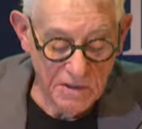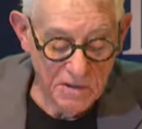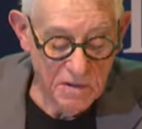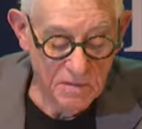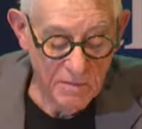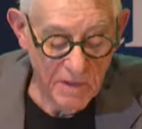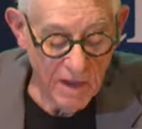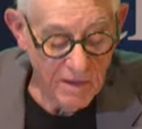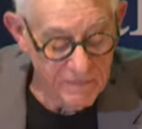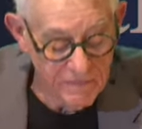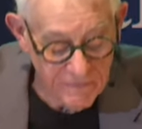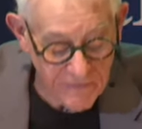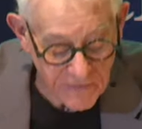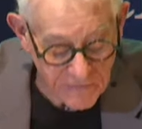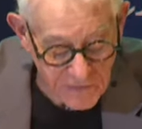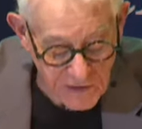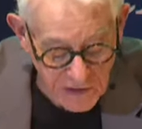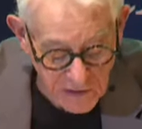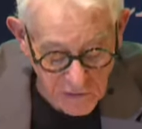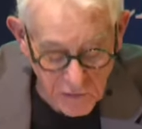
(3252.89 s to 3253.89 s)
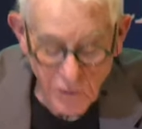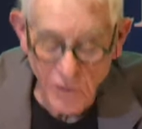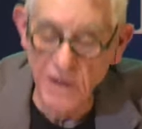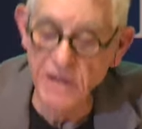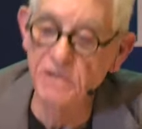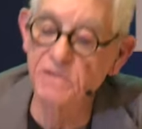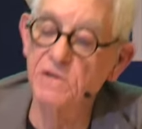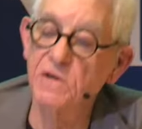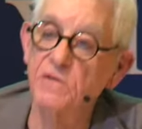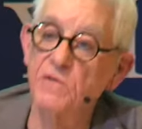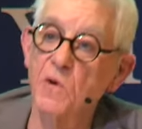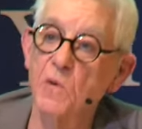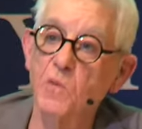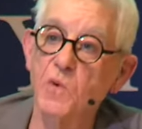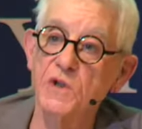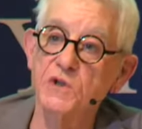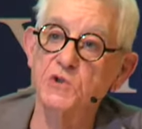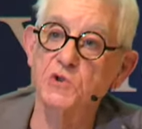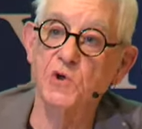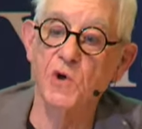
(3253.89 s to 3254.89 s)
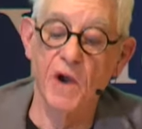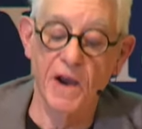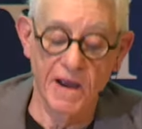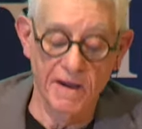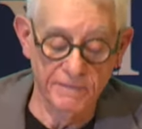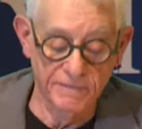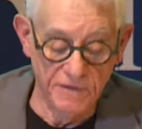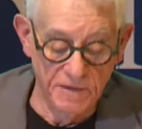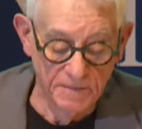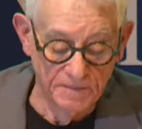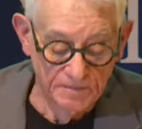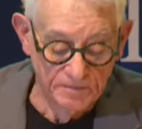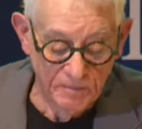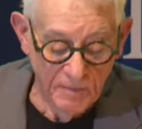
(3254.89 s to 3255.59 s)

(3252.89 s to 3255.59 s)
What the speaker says: to The Witchcraft